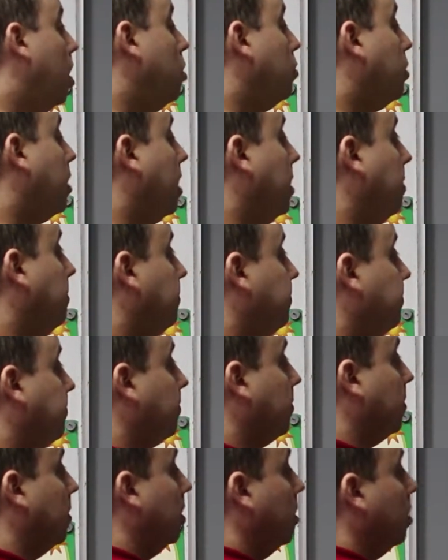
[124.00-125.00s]
Okay,
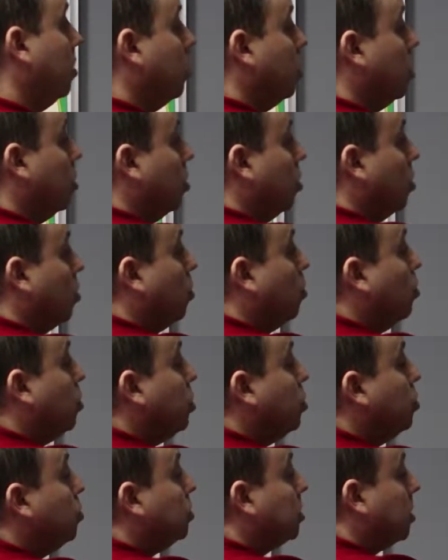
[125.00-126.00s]
we
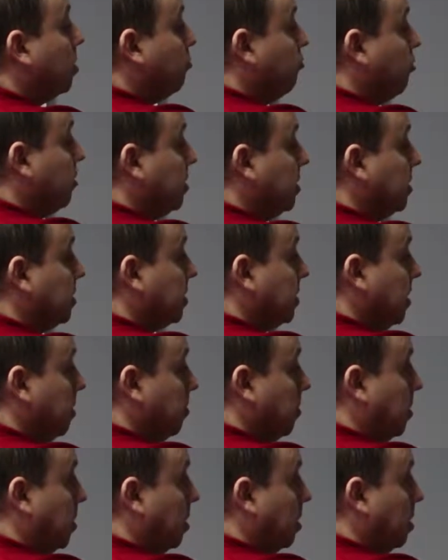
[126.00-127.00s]
use the present
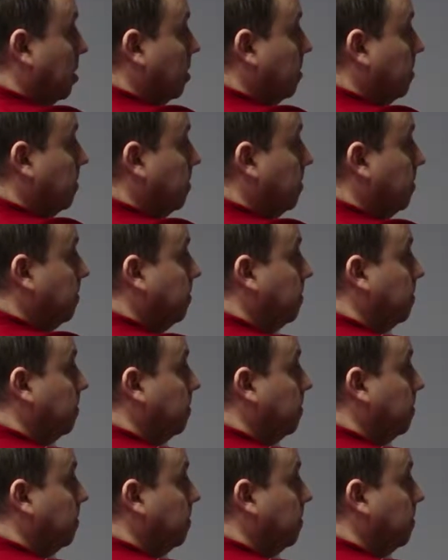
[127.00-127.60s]
simple